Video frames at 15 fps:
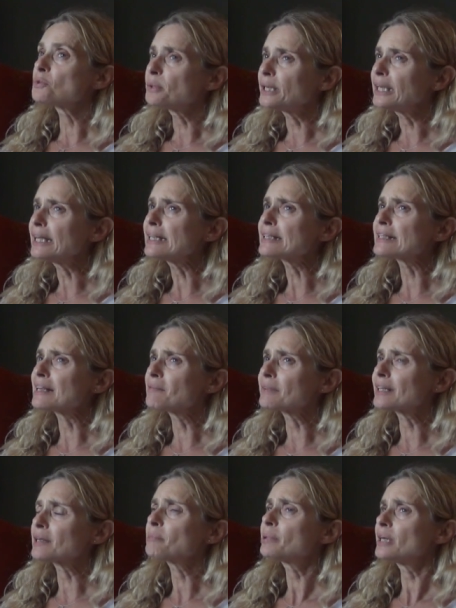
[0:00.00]
really
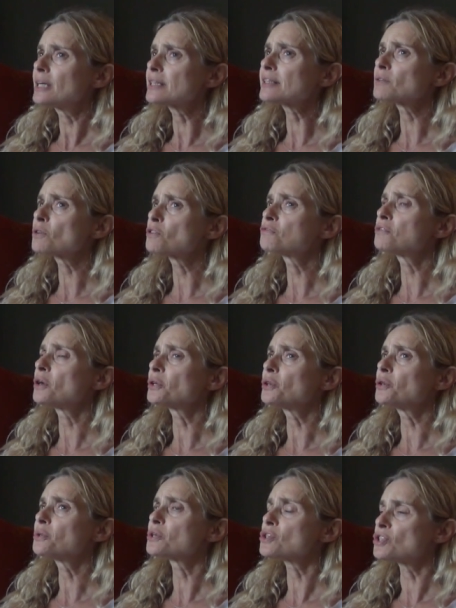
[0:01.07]
something personal of what
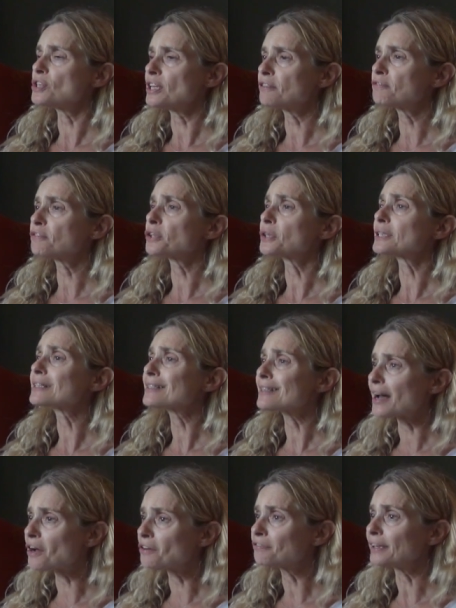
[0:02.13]
you achieve for
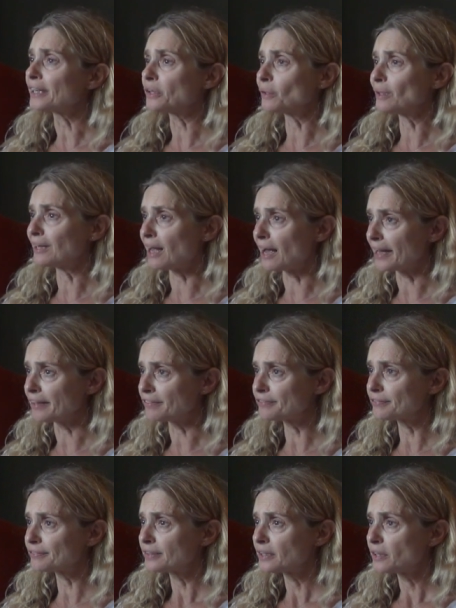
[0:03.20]
yourself in your
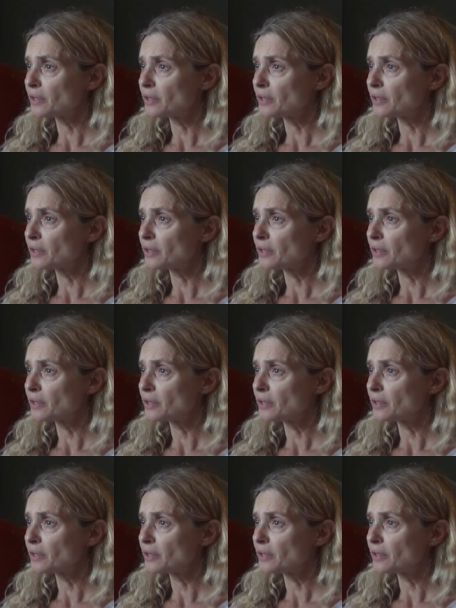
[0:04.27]
life,